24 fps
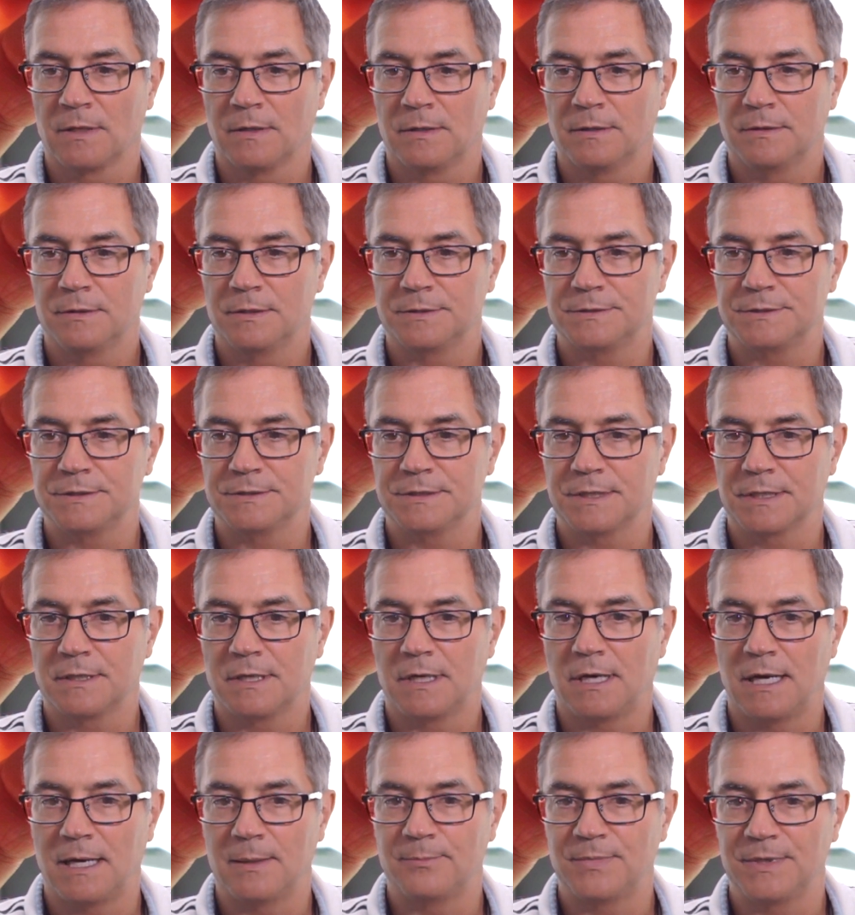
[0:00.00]
This is a
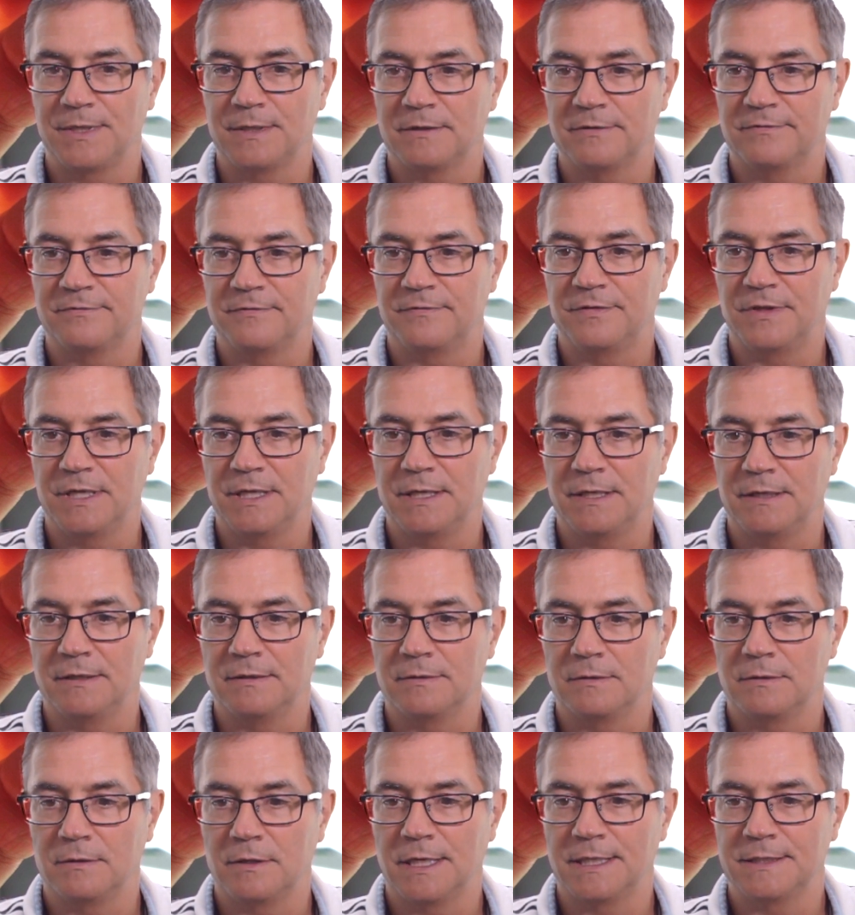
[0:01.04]
copy of the
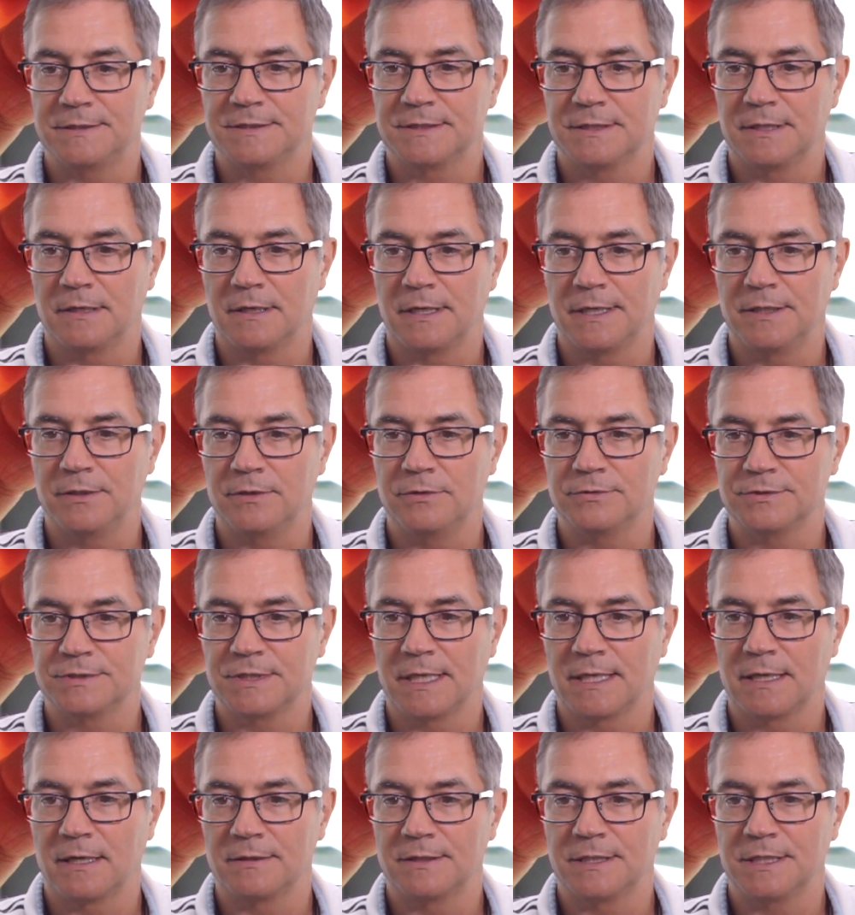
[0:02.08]
lights that I used.
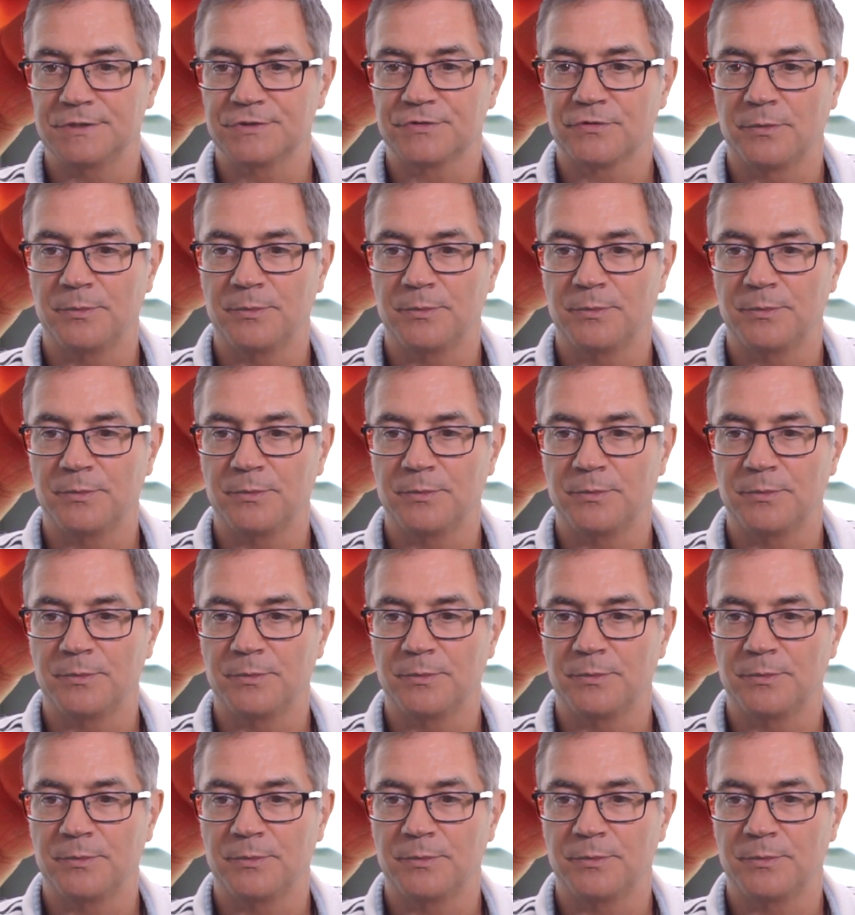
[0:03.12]
I got these from